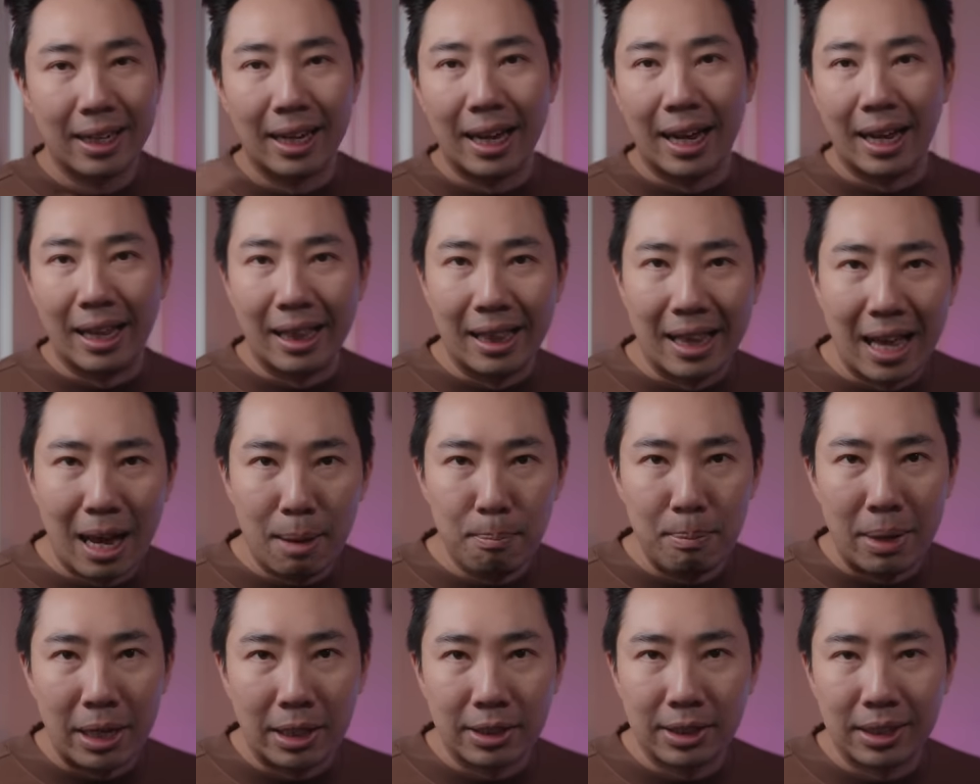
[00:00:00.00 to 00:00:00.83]
And
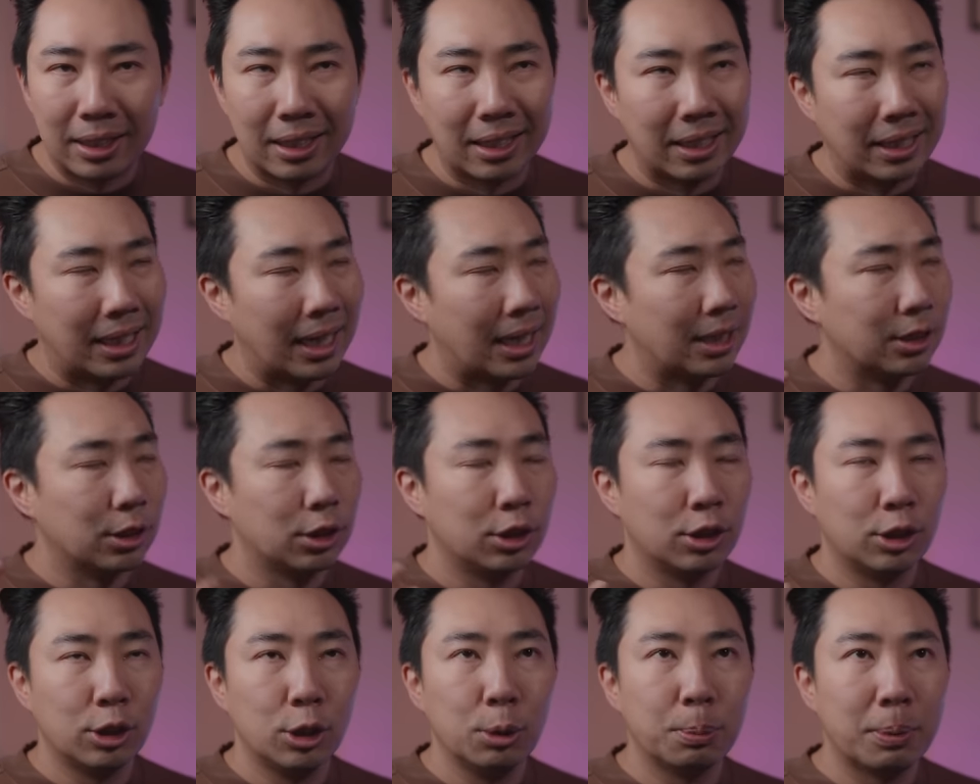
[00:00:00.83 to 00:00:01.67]
that makes it, again,
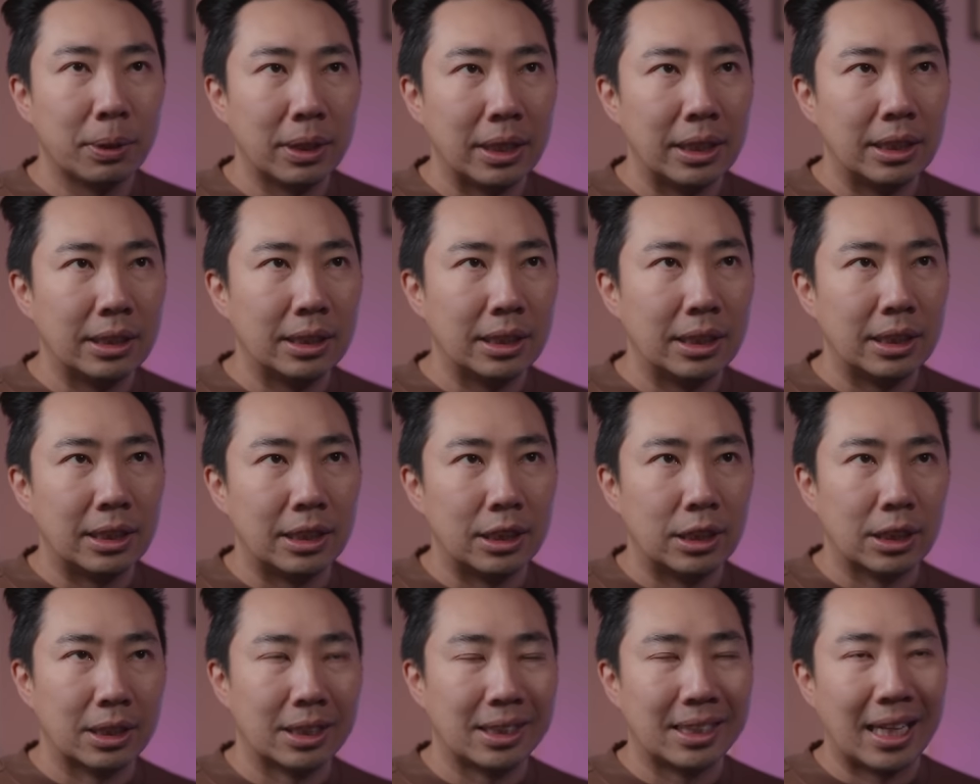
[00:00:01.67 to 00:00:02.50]
super easy
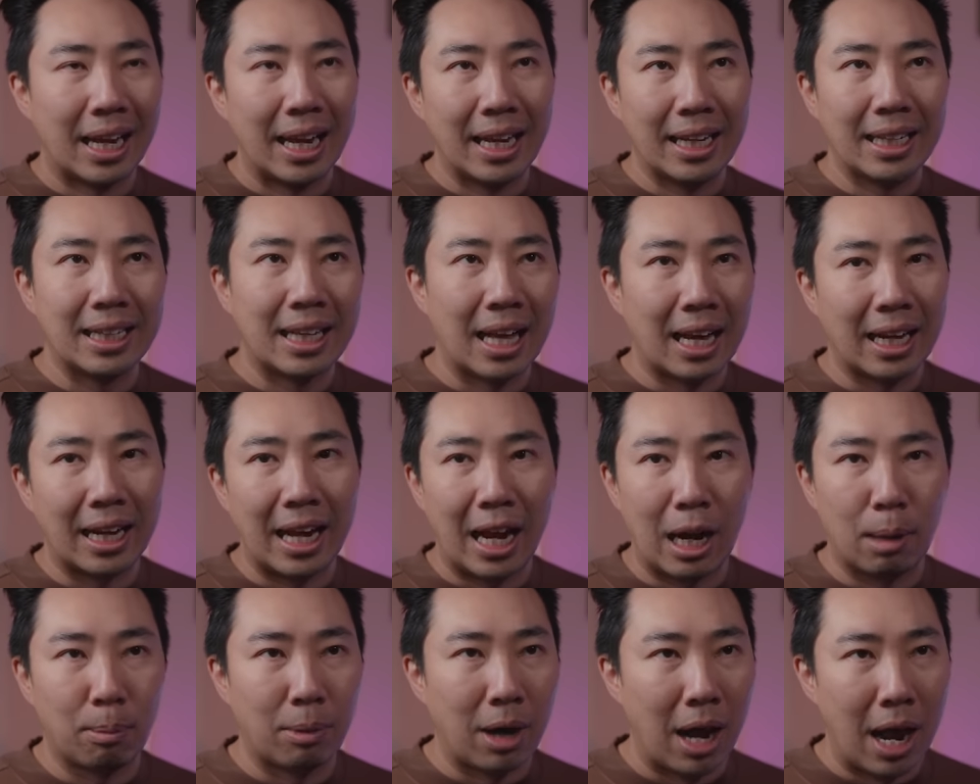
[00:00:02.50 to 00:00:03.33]
to just take that
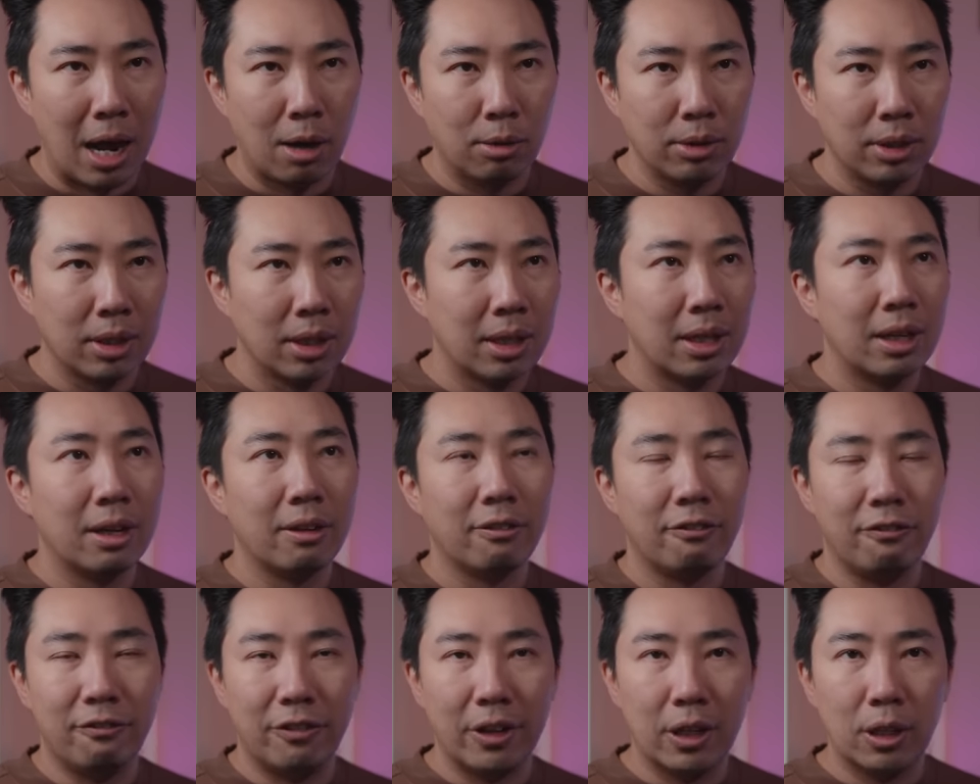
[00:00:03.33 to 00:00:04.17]
camera out,
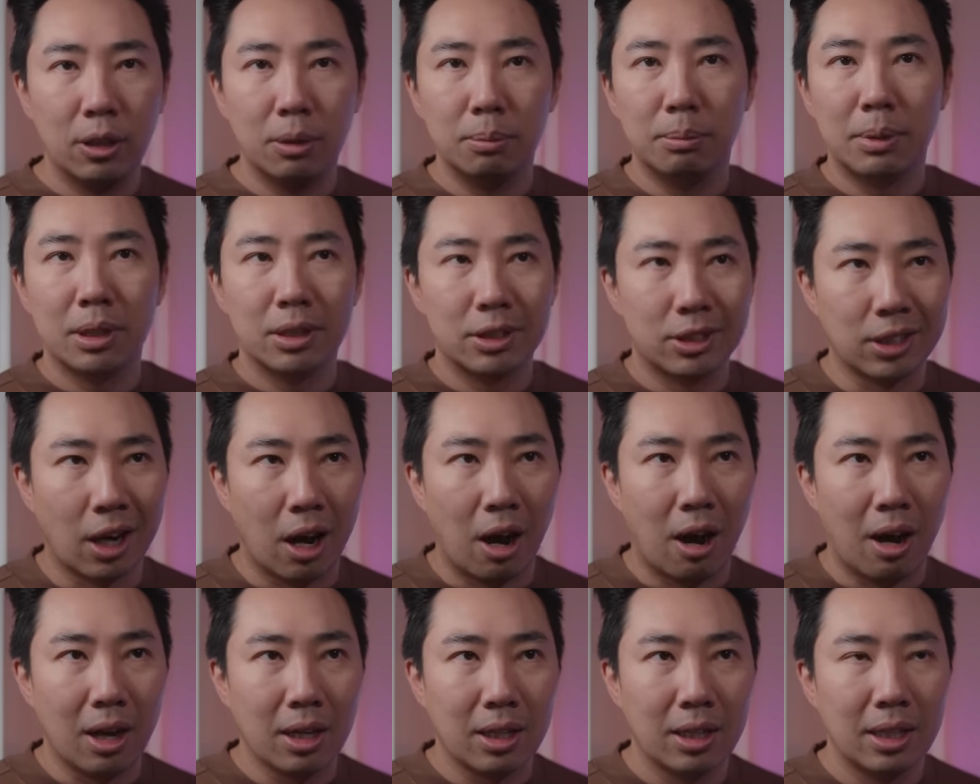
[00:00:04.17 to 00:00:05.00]
film,
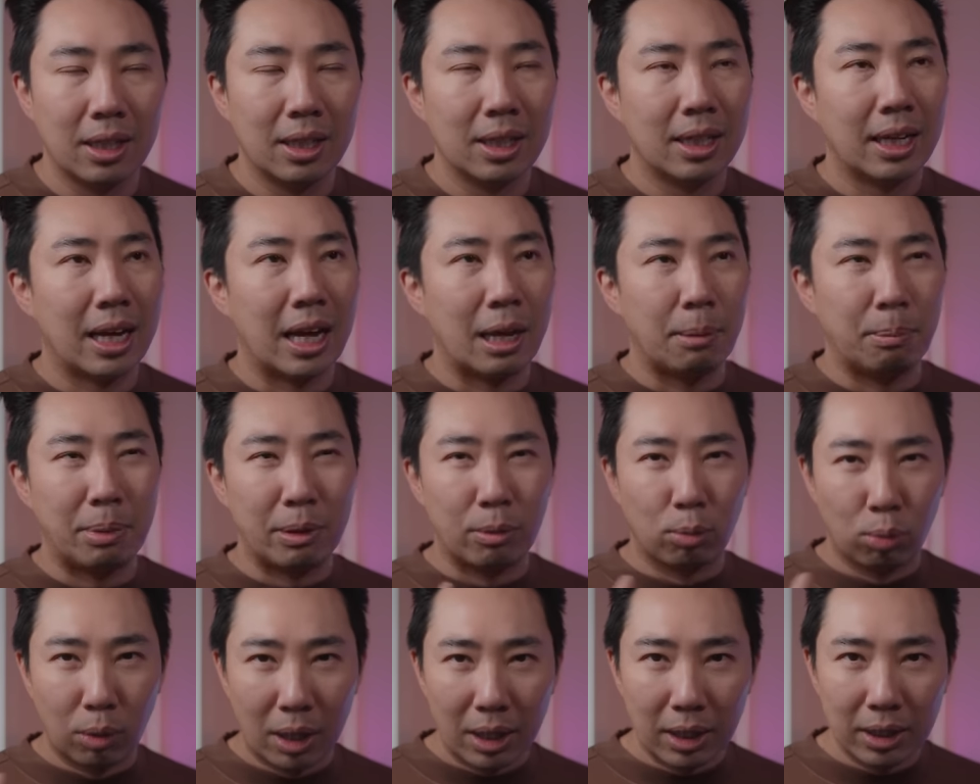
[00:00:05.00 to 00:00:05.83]
talk, and
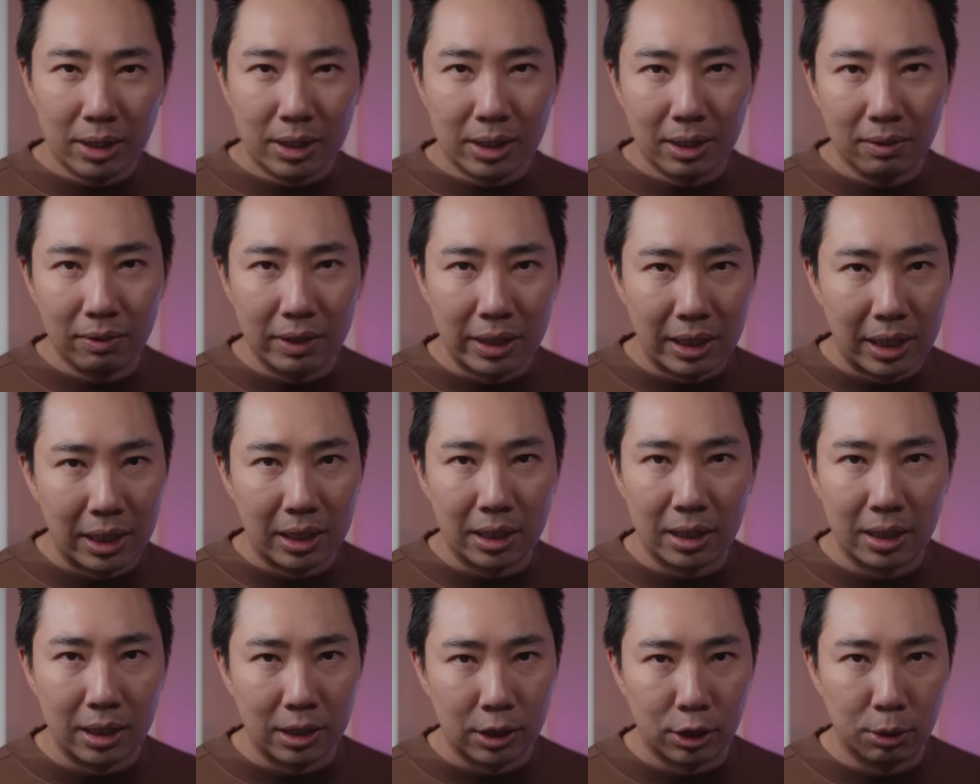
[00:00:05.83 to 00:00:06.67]
be relatively
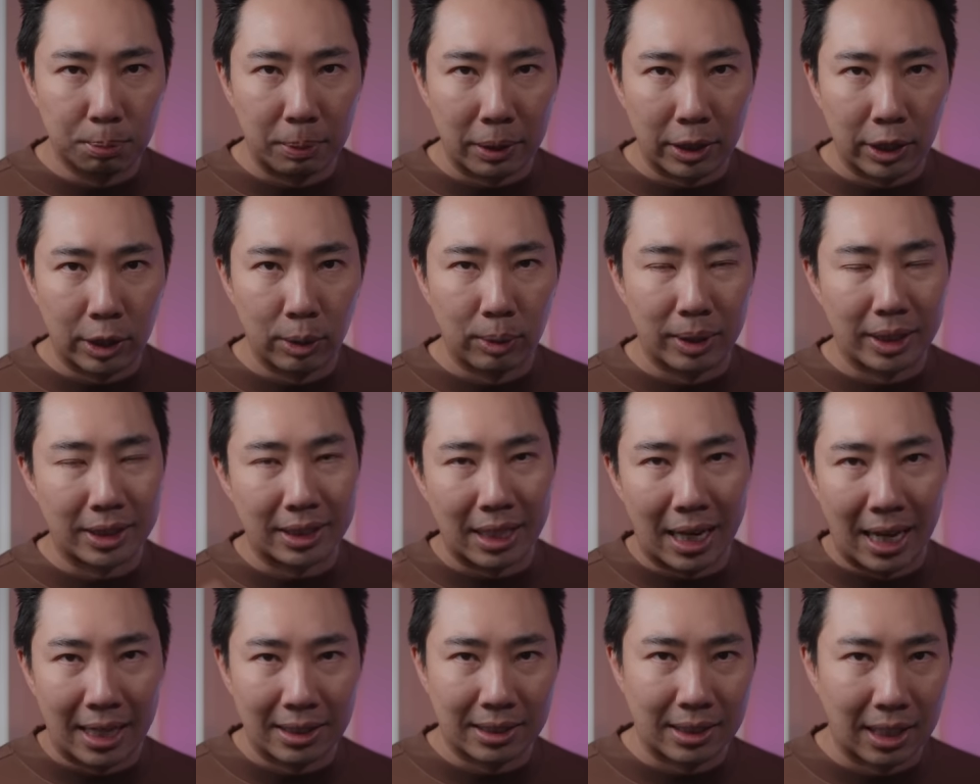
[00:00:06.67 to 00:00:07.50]
inconspicuous
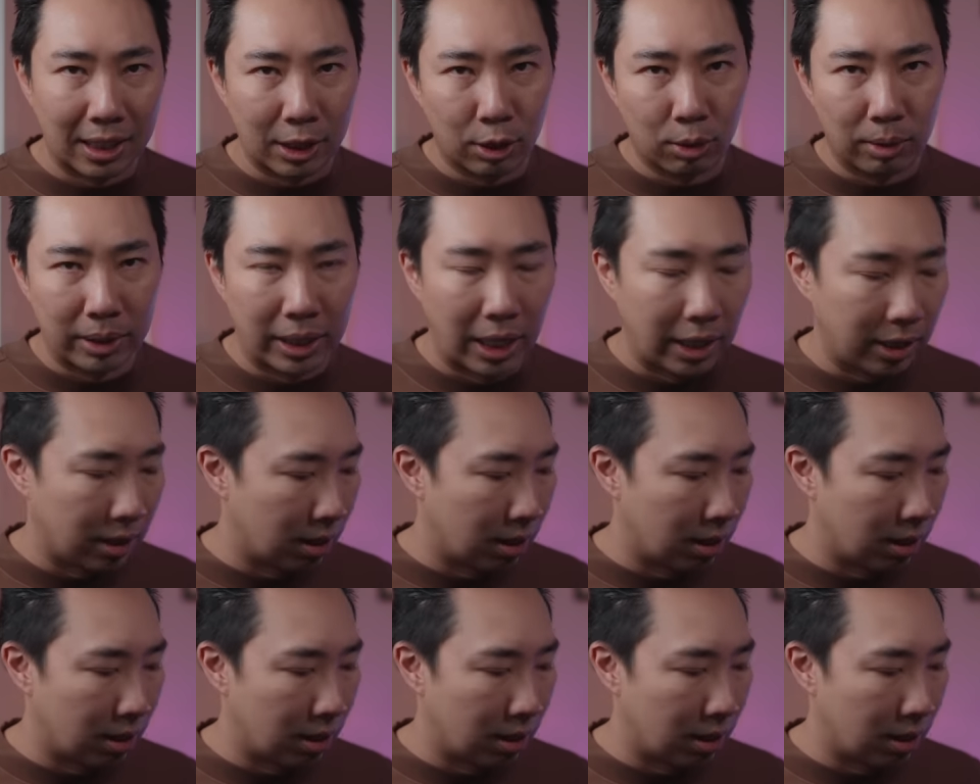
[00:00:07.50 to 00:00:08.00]
as I create